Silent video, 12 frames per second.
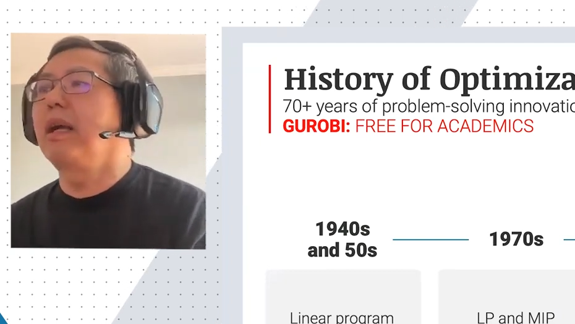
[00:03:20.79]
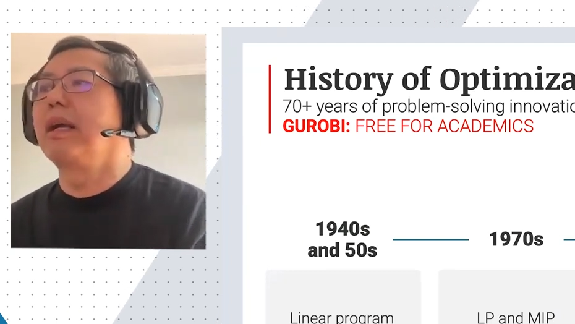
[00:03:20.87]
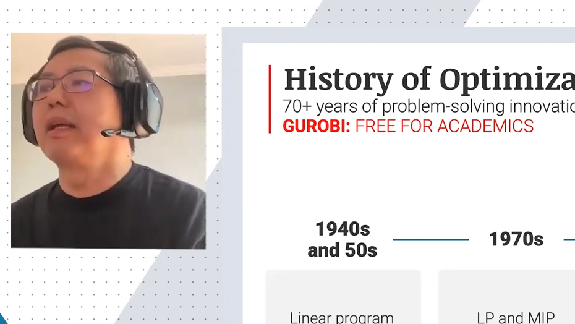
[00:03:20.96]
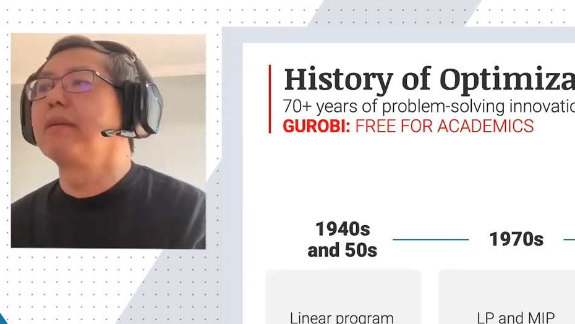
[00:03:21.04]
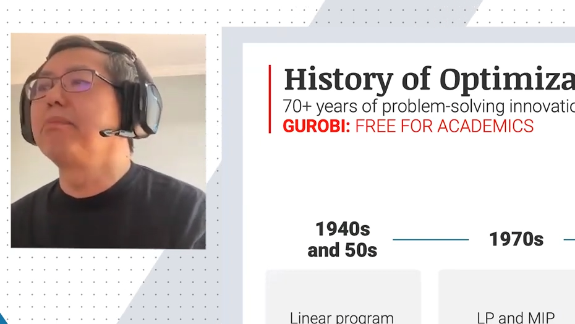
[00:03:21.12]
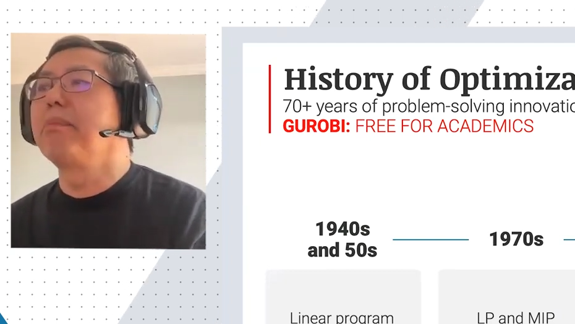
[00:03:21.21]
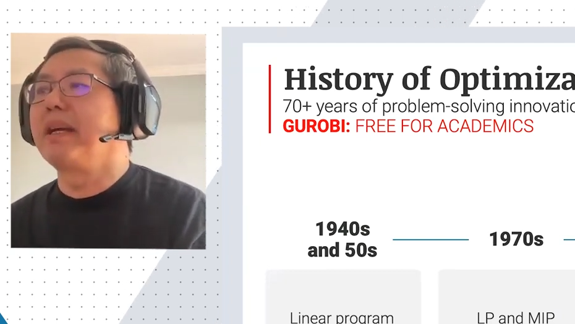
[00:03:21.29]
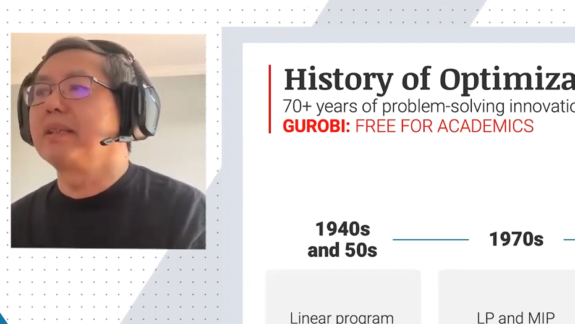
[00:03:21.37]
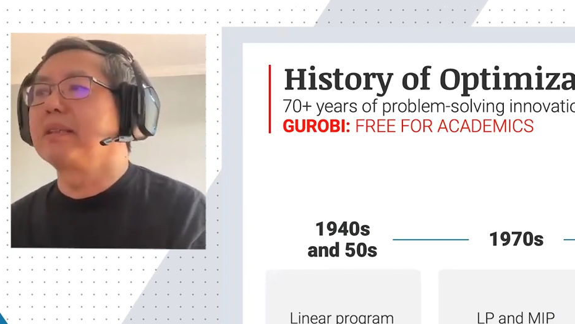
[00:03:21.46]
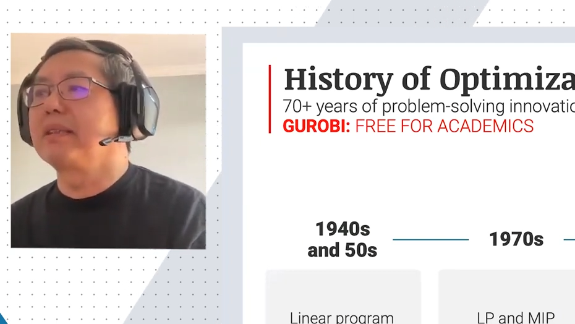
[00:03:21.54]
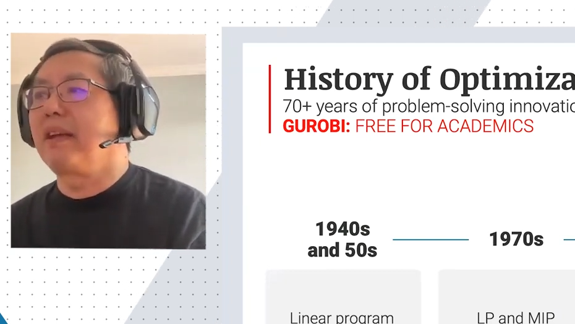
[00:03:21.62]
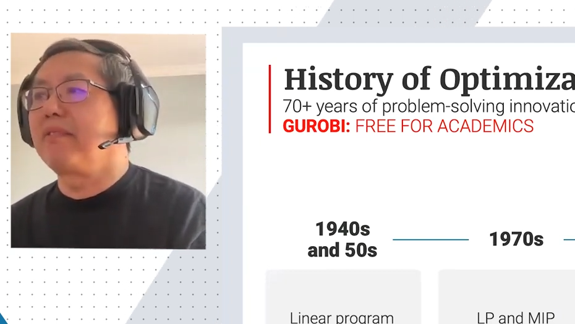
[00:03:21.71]
and met
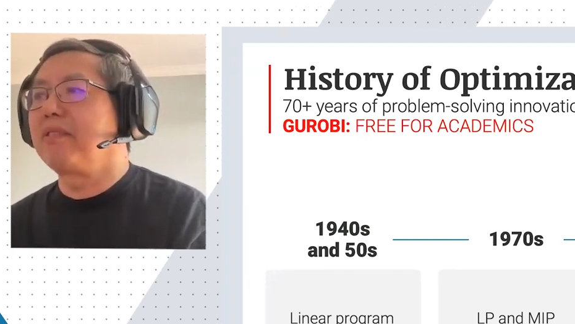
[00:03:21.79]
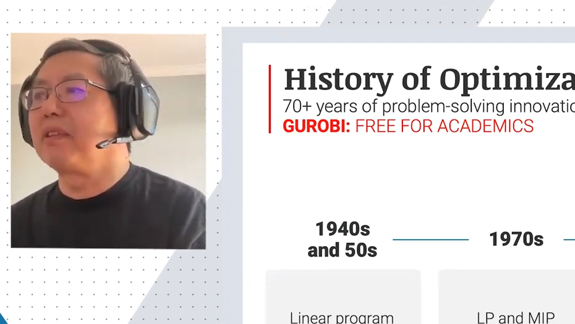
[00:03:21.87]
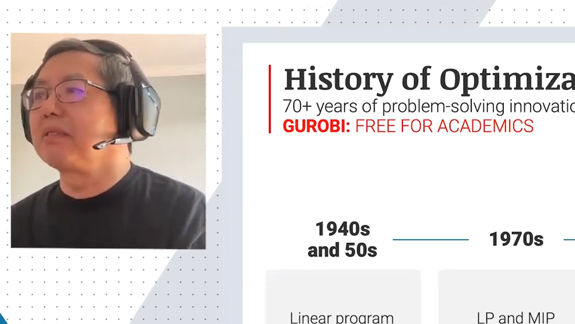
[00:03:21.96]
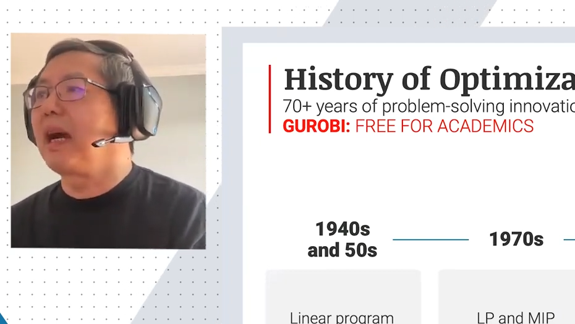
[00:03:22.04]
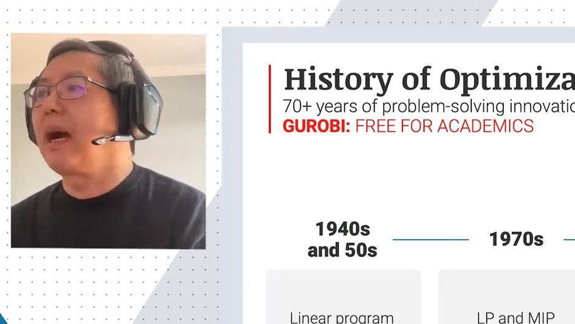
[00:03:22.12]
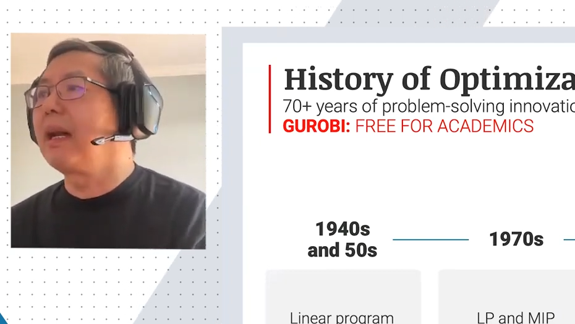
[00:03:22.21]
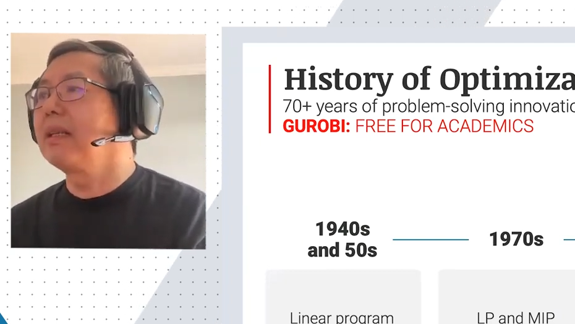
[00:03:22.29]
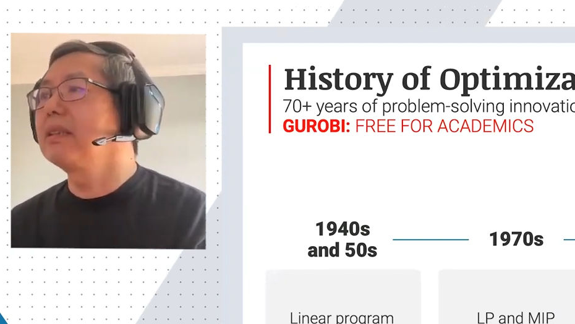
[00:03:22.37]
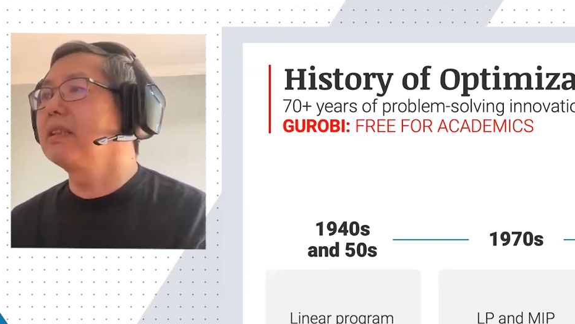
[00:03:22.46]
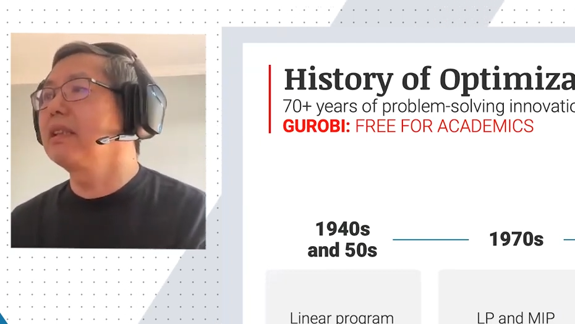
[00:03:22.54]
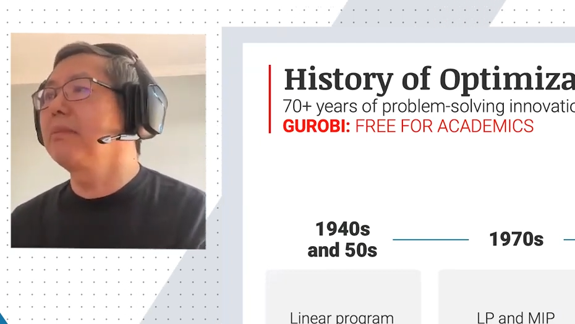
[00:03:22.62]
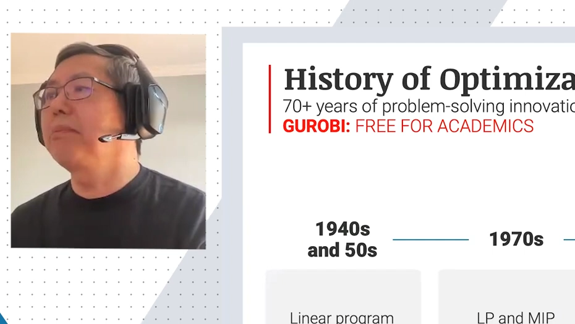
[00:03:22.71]
several
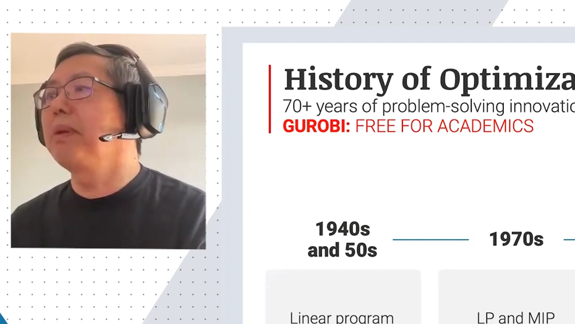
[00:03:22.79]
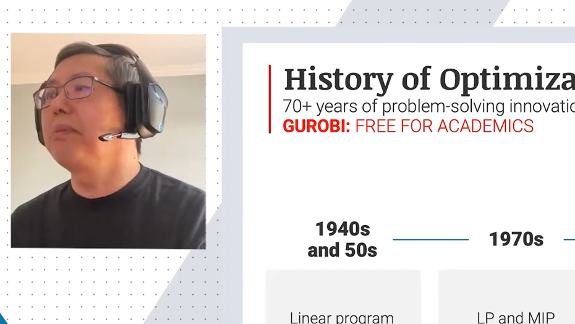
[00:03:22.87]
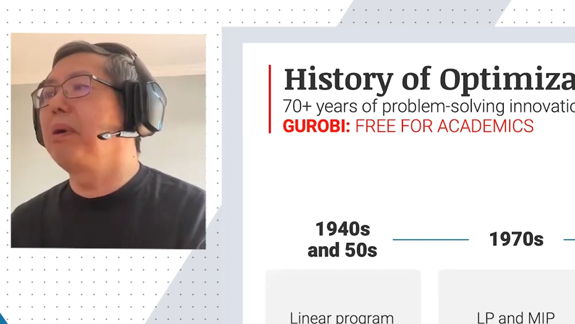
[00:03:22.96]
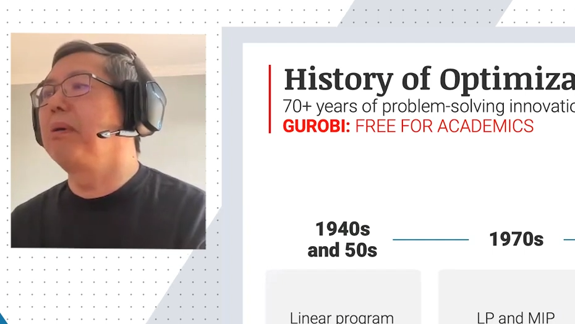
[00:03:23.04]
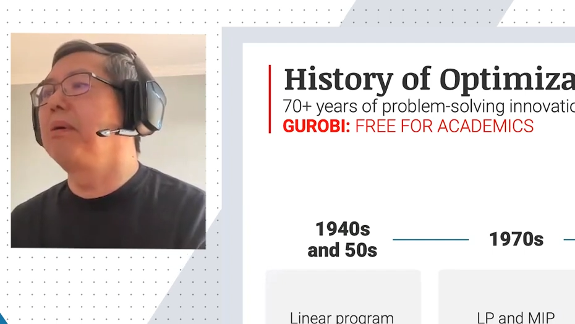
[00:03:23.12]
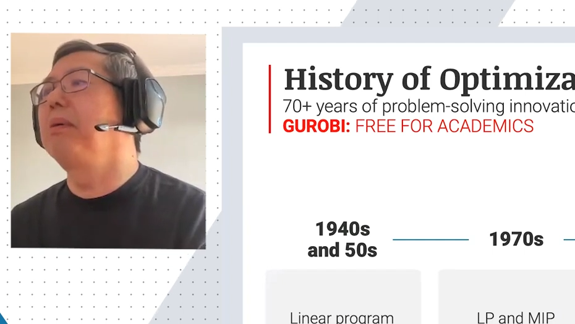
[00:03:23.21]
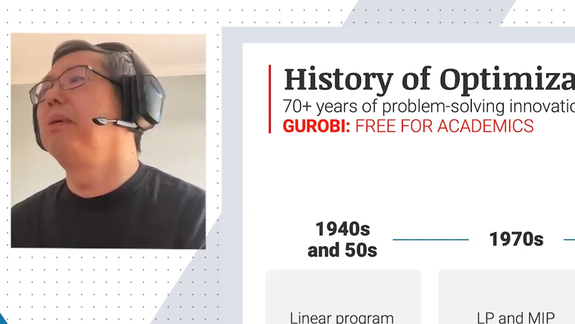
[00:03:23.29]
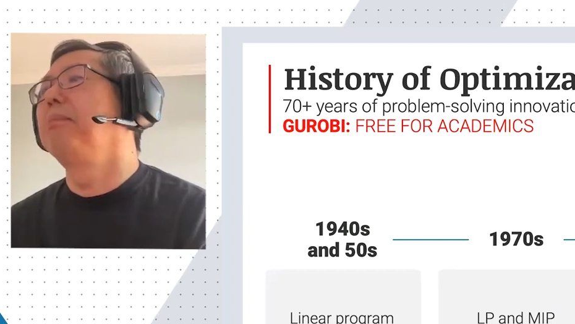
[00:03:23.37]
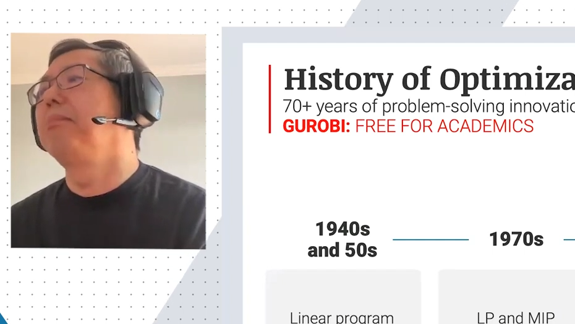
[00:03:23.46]
talented people,